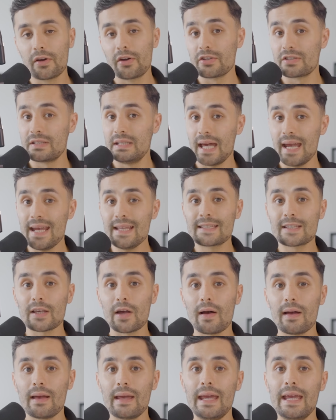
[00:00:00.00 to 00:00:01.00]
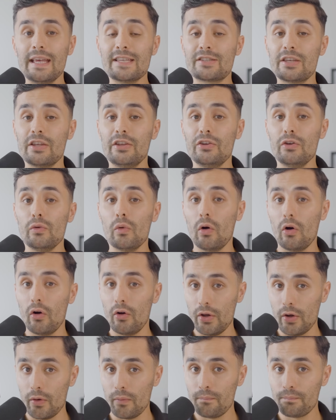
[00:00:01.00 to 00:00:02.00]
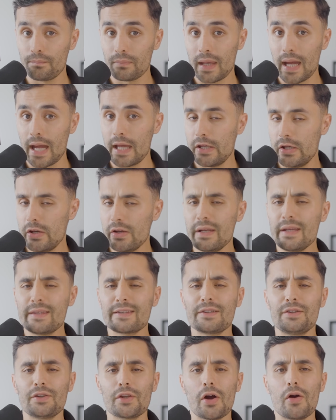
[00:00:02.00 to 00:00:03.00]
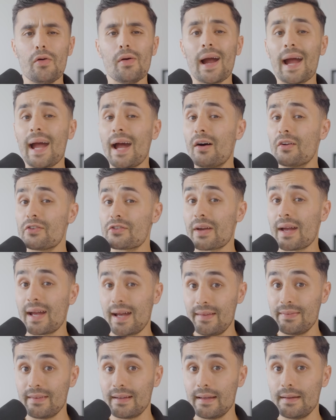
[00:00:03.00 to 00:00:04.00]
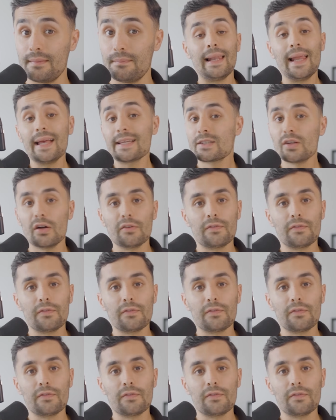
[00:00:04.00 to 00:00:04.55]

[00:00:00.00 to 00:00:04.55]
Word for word: because data is the new oil, and you need to know how to handle it. And let's